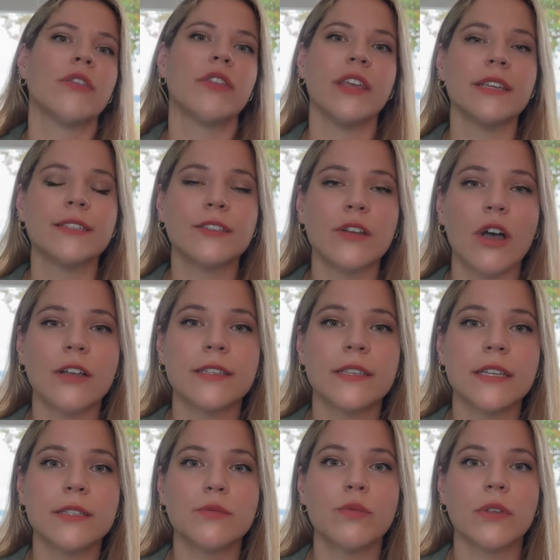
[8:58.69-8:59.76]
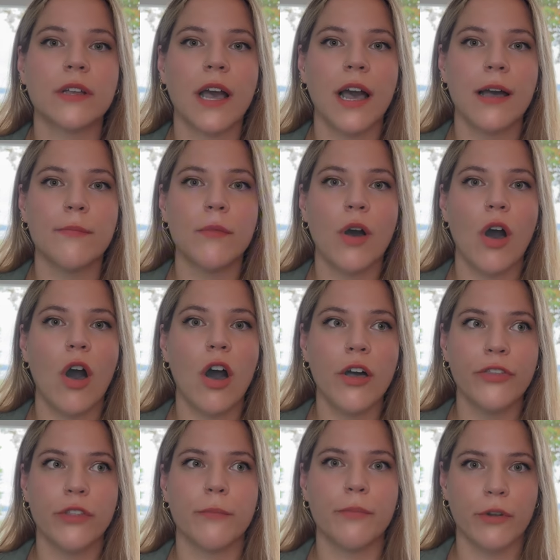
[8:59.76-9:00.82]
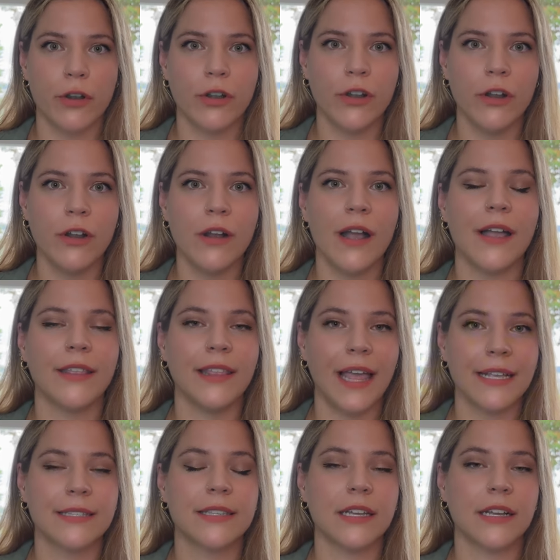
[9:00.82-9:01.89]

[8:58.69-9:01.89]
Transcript: These sauces would come on the burger unless the